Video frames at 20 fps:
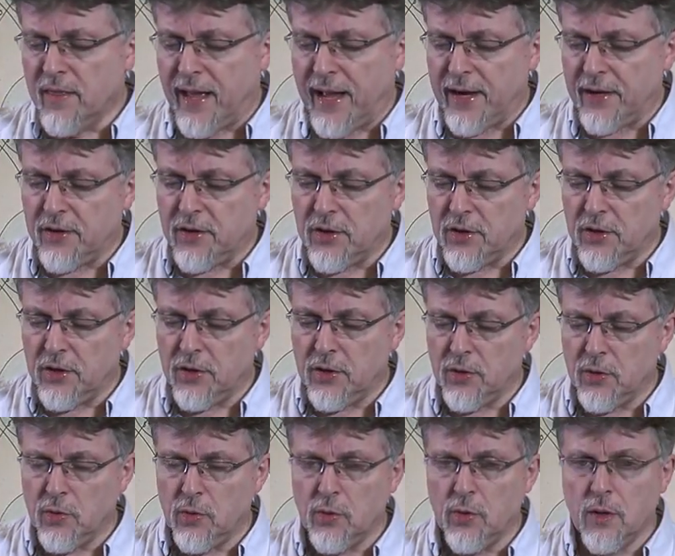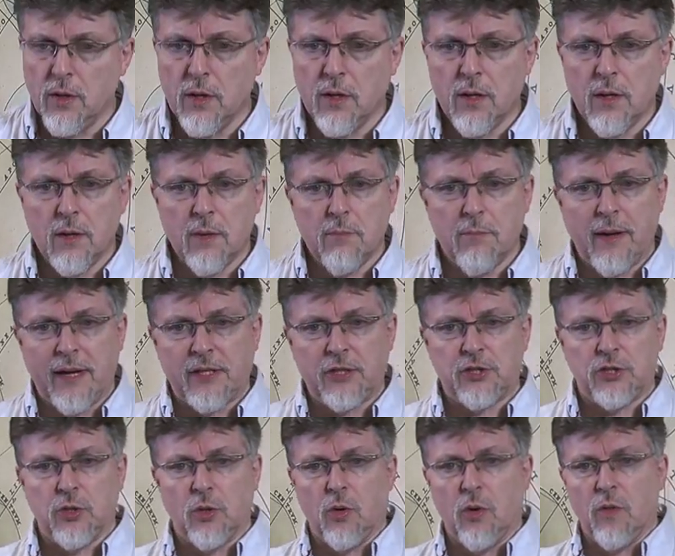that you make
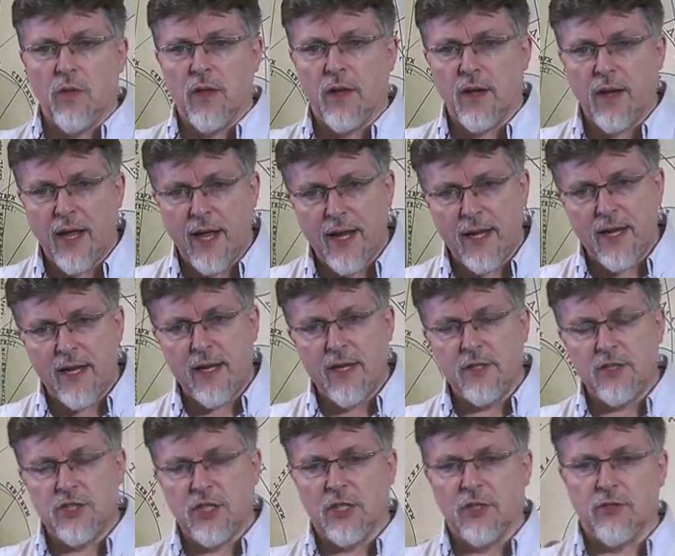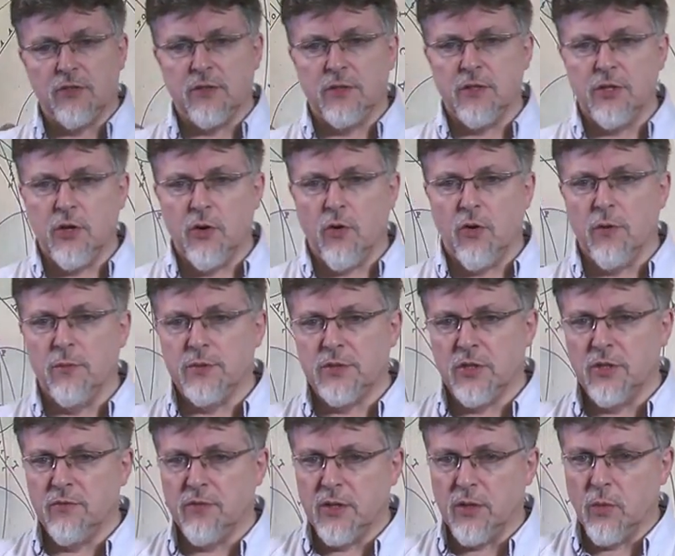sure that any children you're
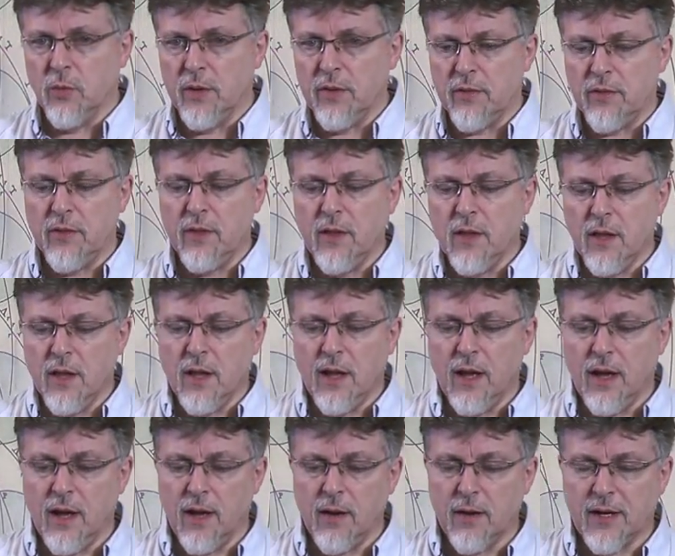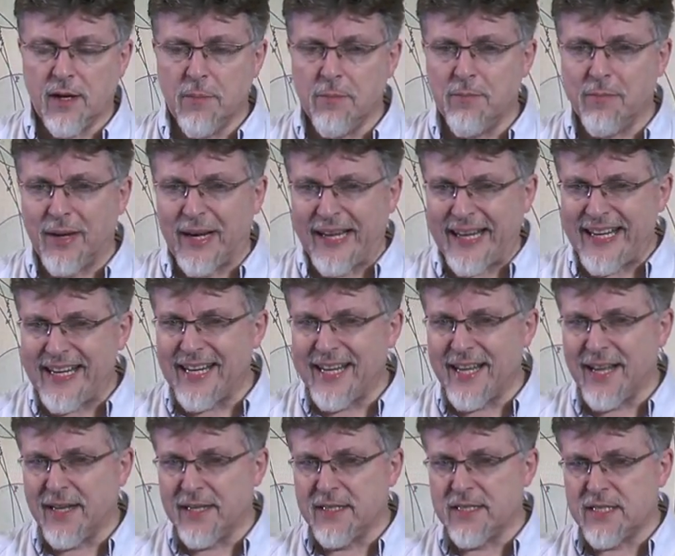observing with uh,
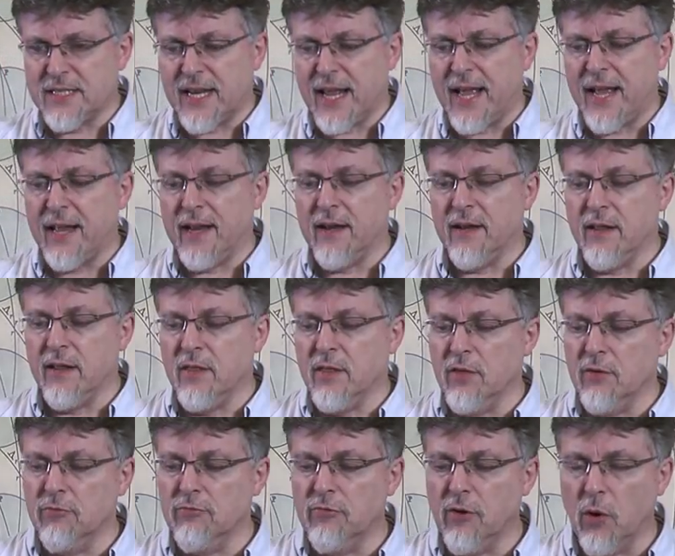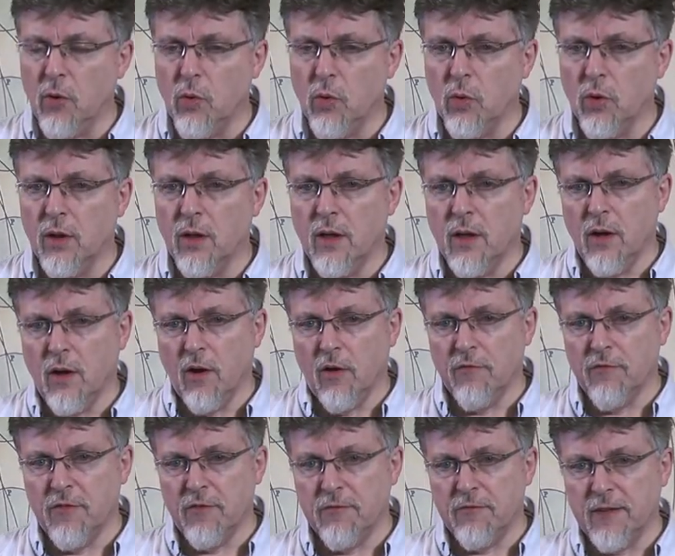completely understand the role
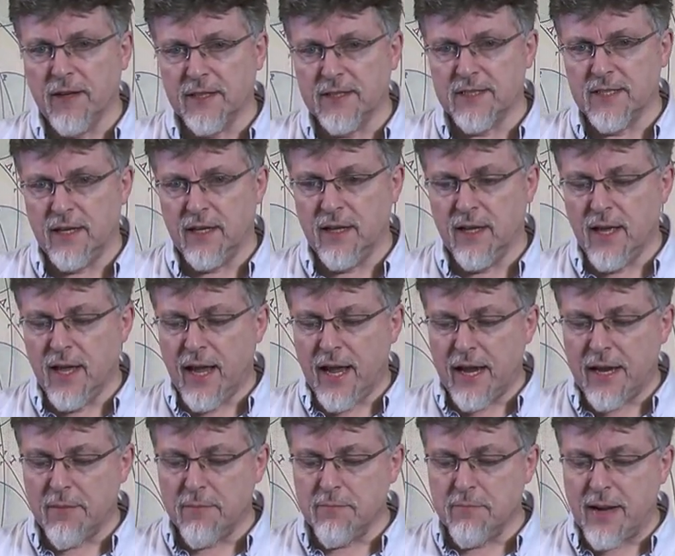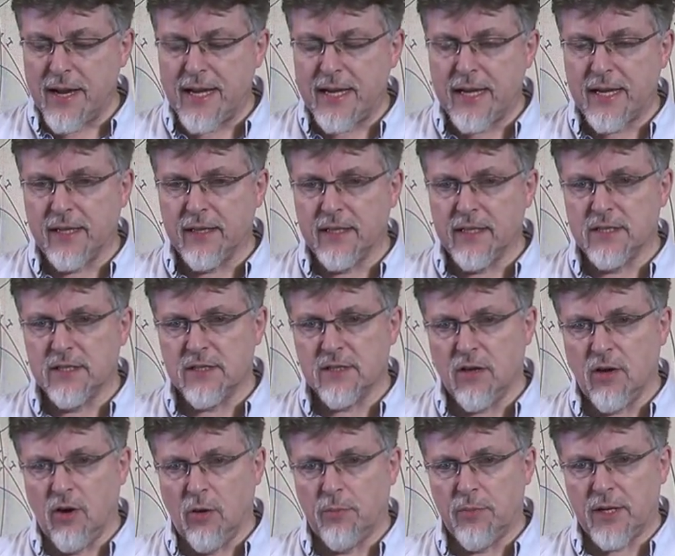of the filter in making this
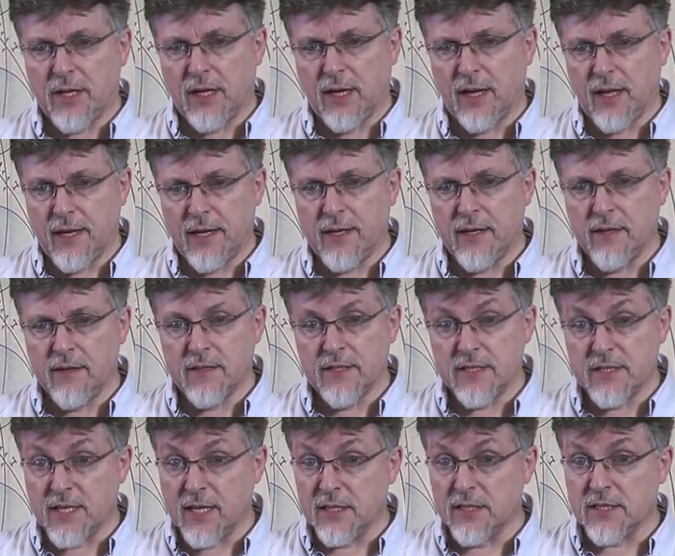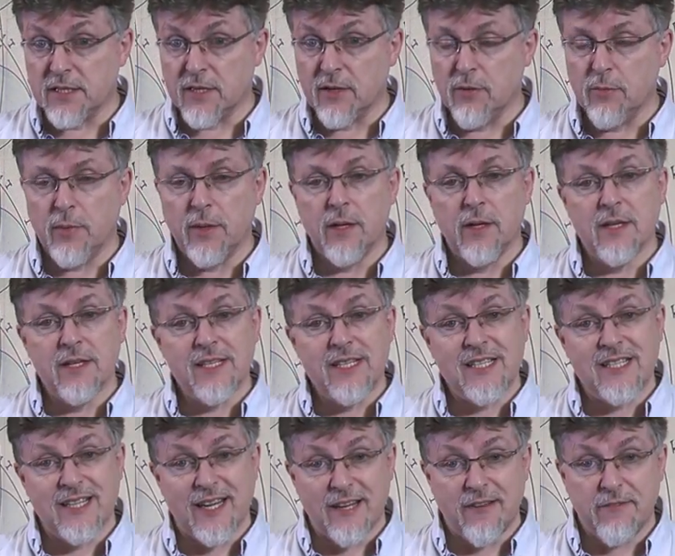optical aid, this telescope,
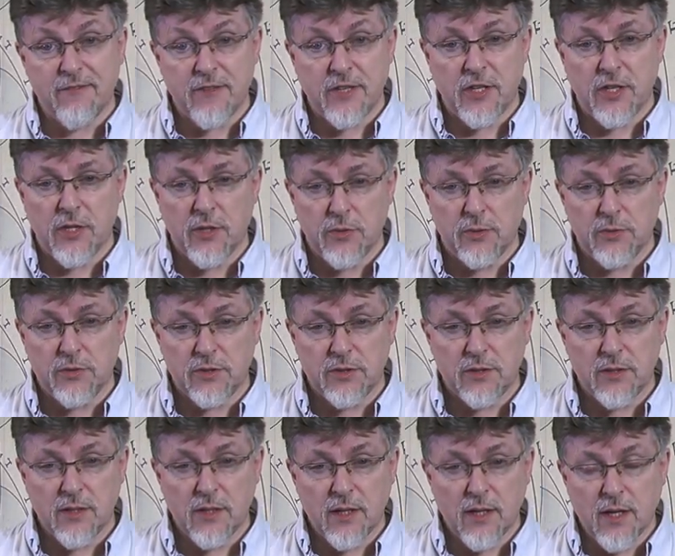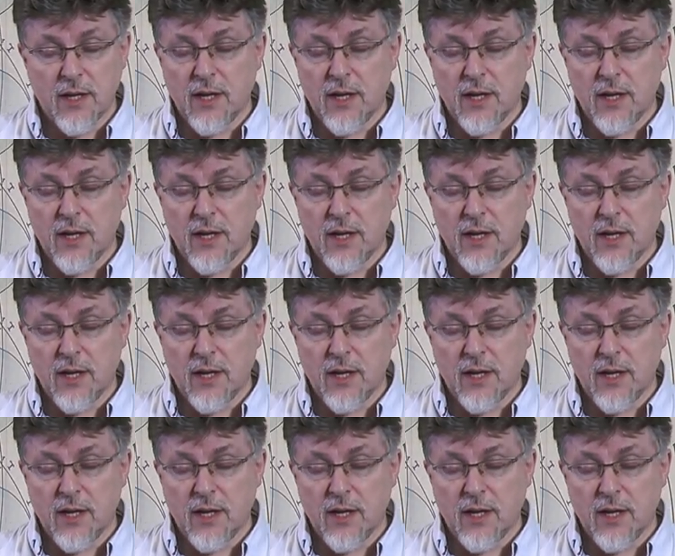safe to use.